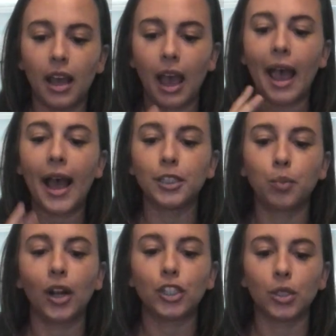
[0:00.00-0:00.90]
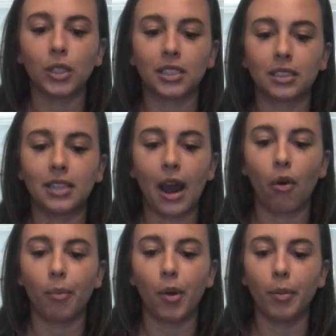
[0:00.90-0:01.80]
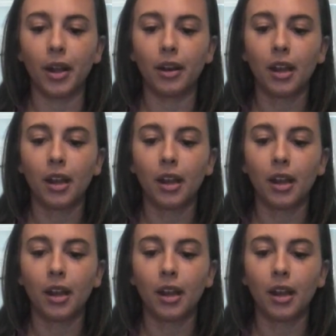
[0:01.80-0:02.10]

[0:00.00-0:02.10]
has brought you this Tower moment,